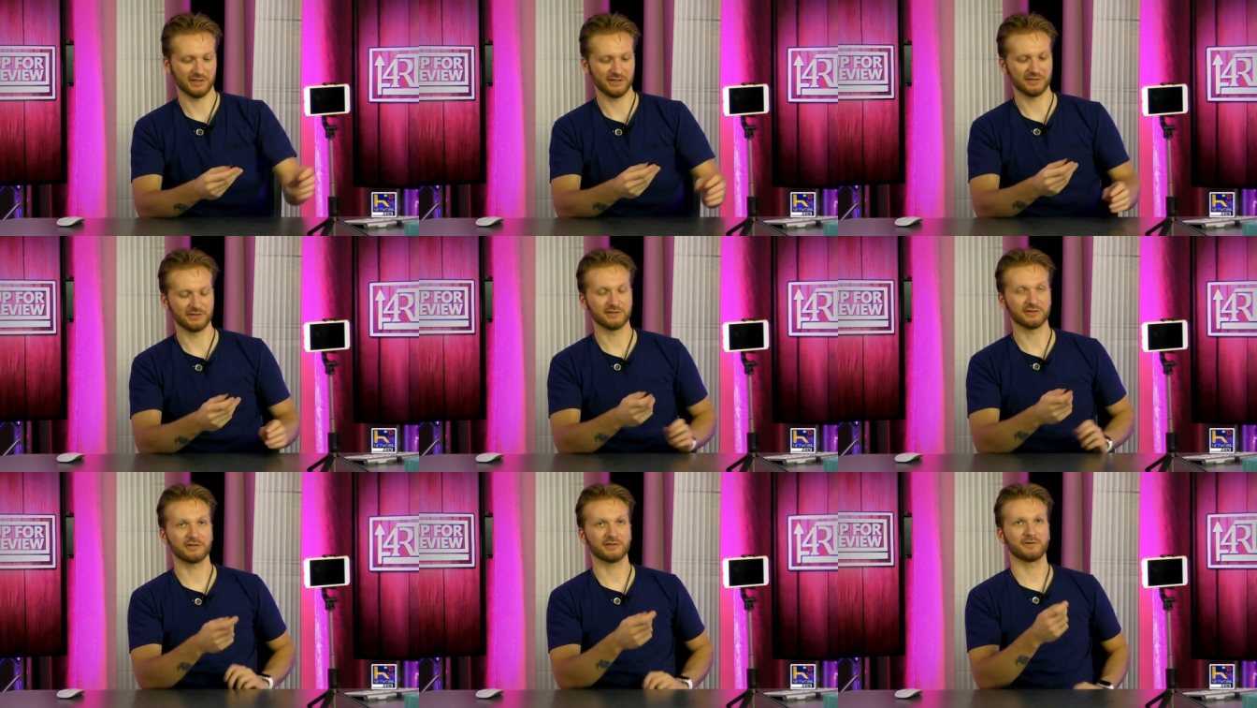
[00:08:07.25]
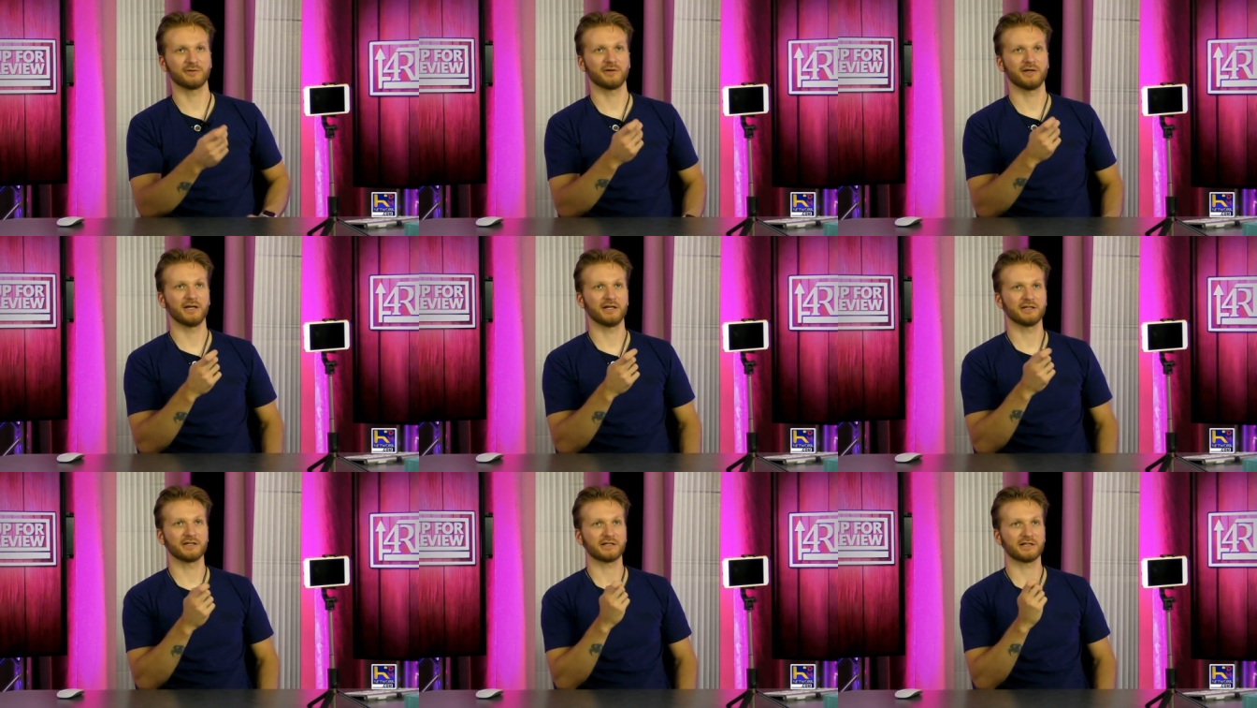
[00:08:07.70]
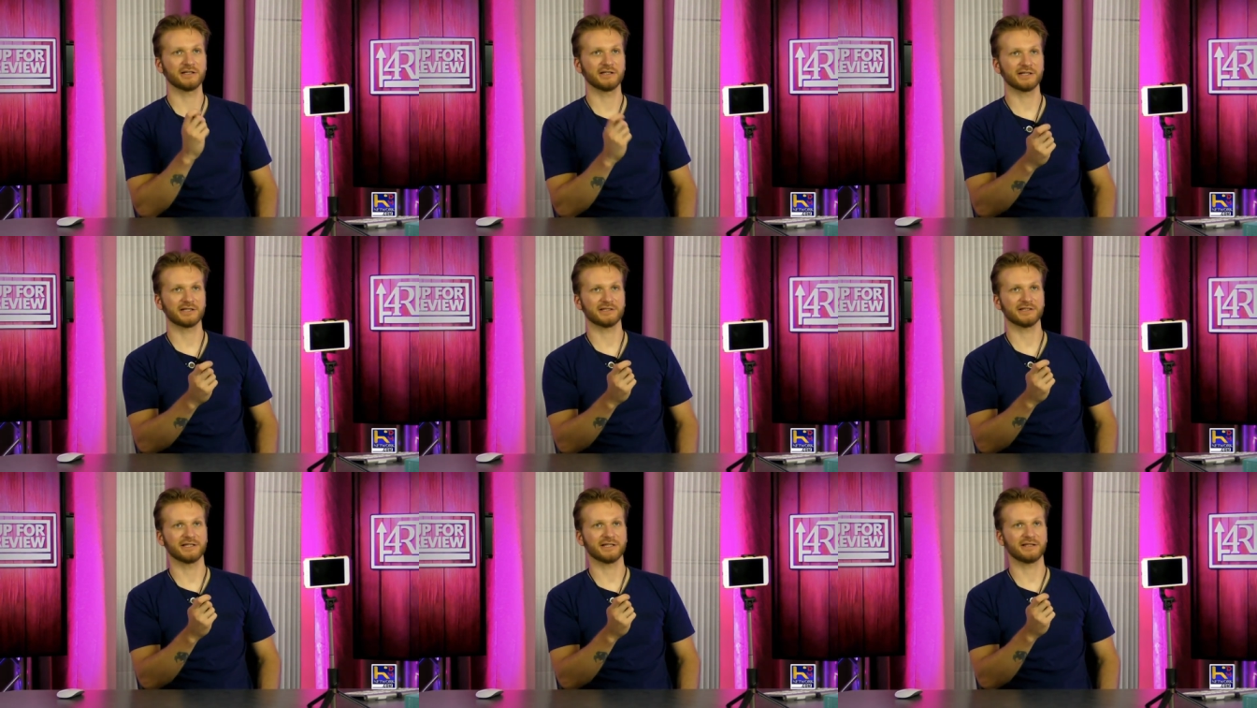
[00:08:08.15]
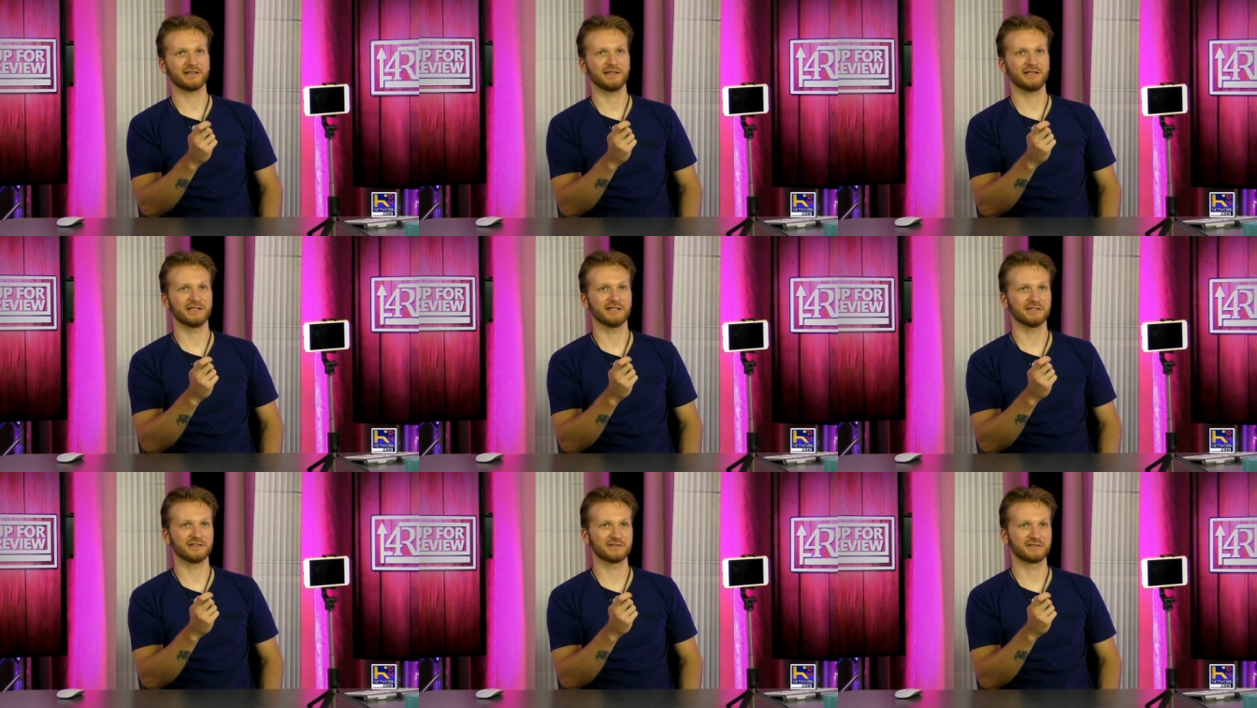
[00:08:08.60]
and you can go ahead and click like
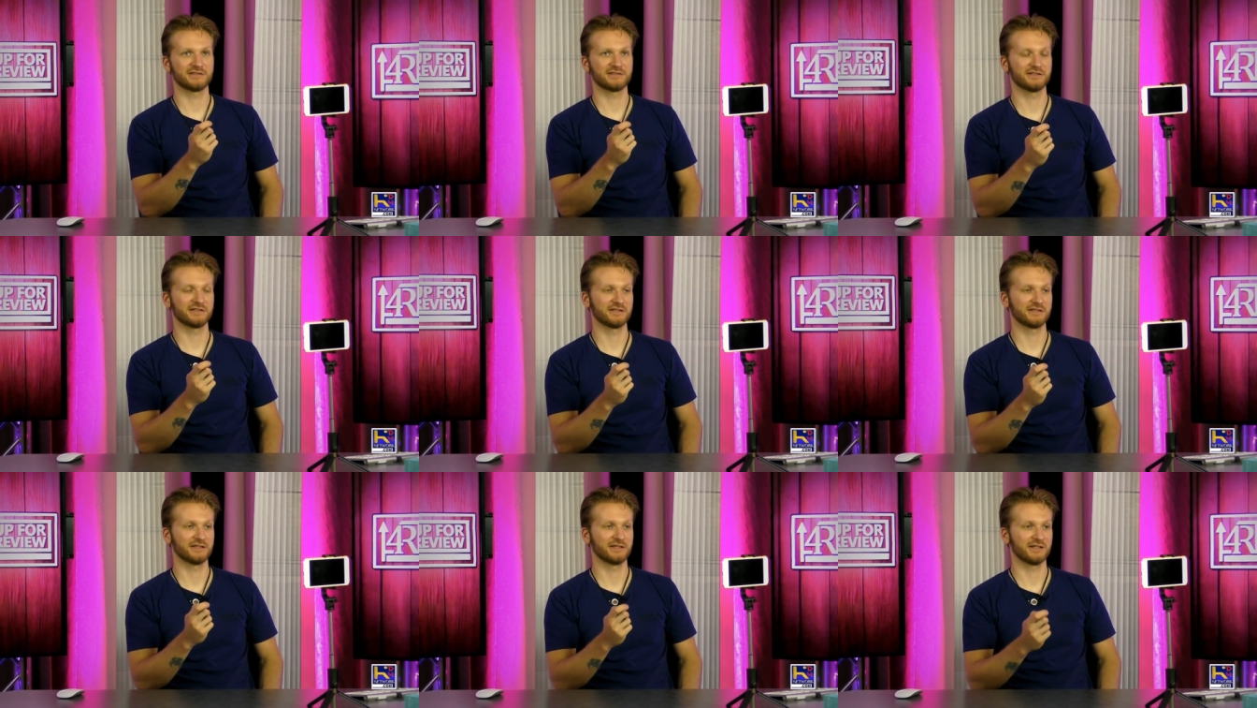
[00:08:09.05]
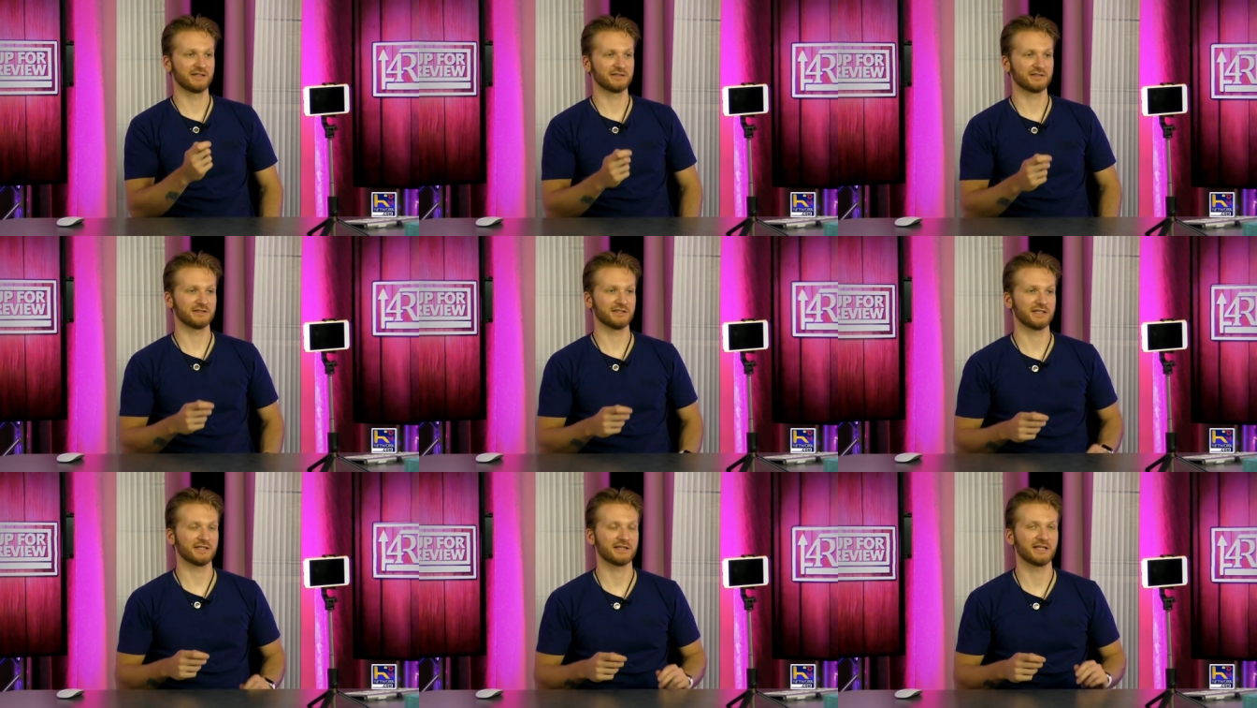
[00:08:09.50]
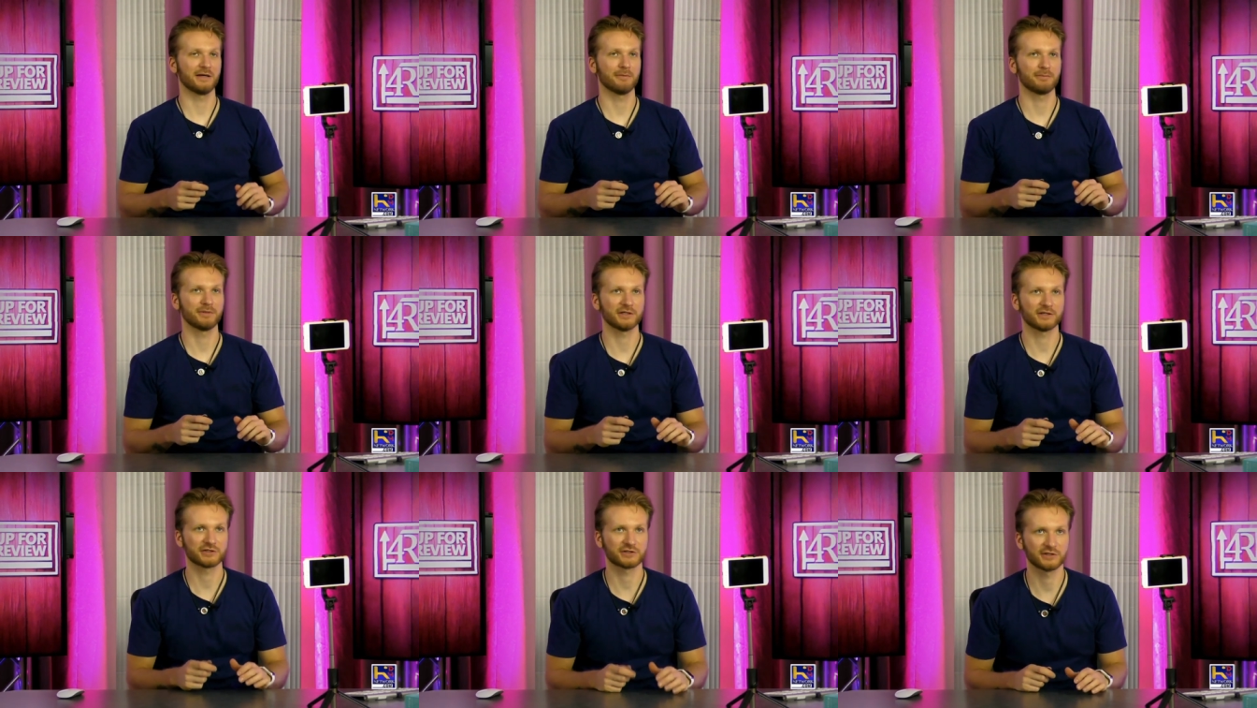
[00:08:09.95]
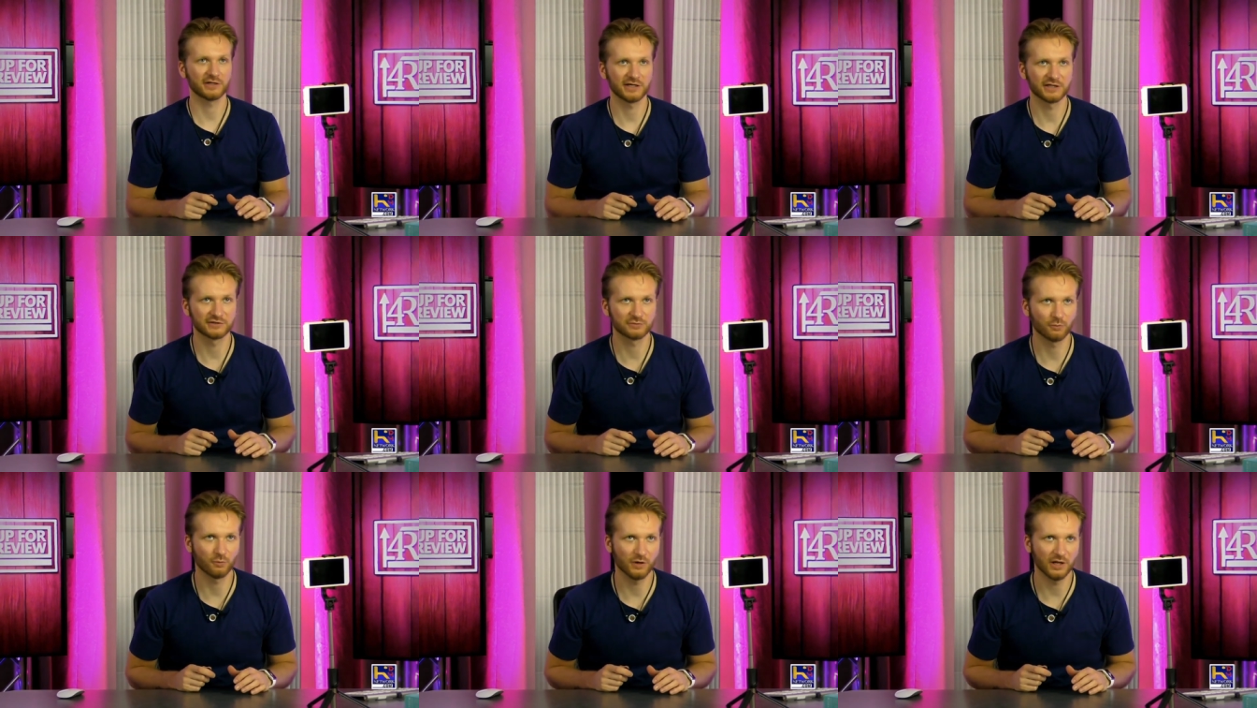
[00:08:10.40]
this to take that picture
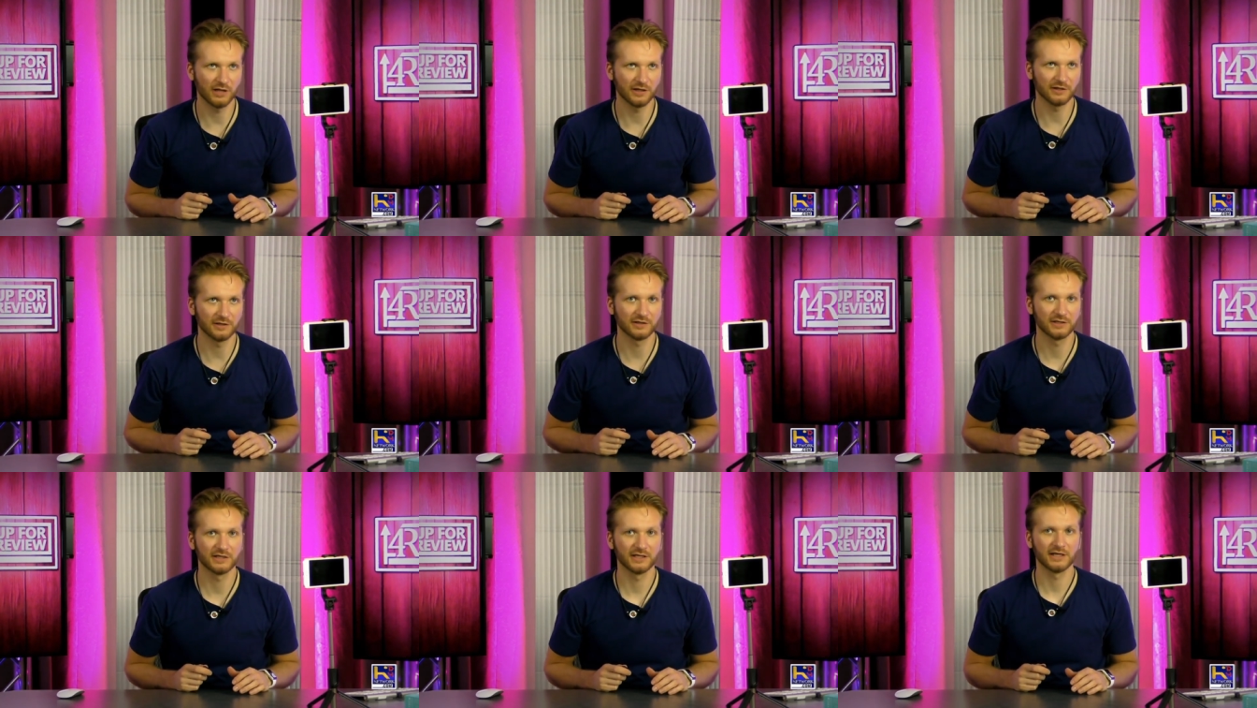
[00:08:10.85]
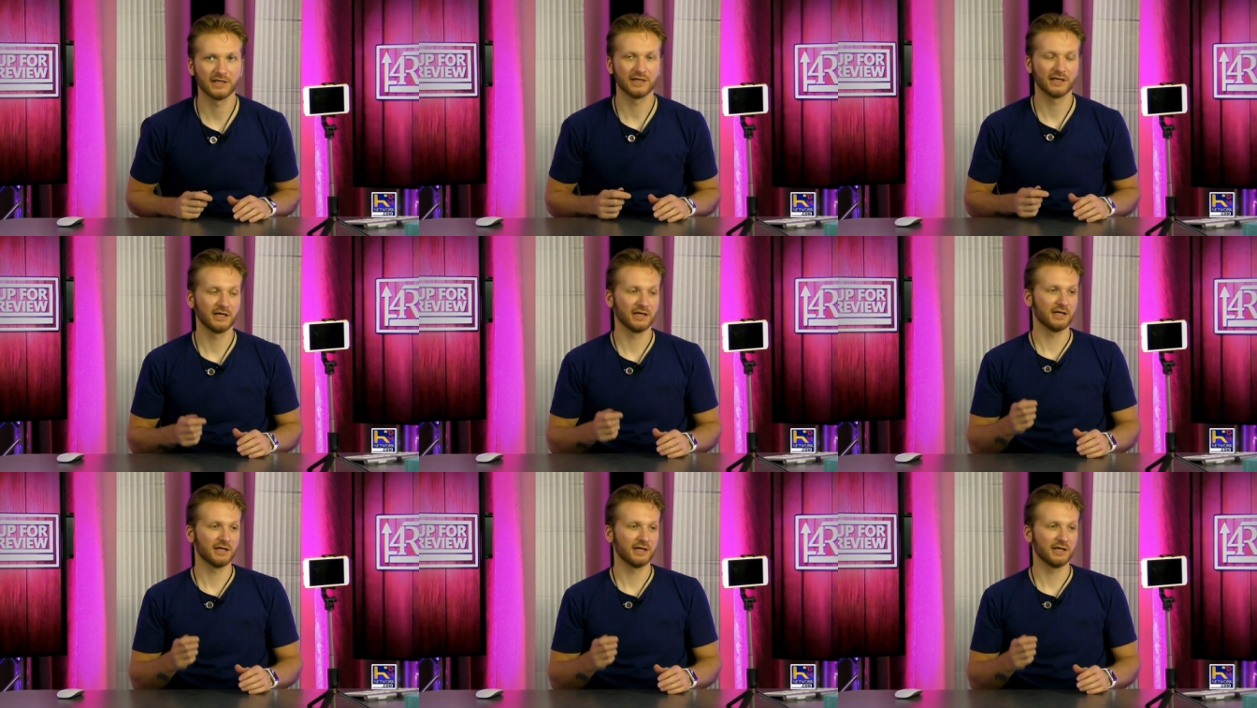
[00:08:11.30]
as well.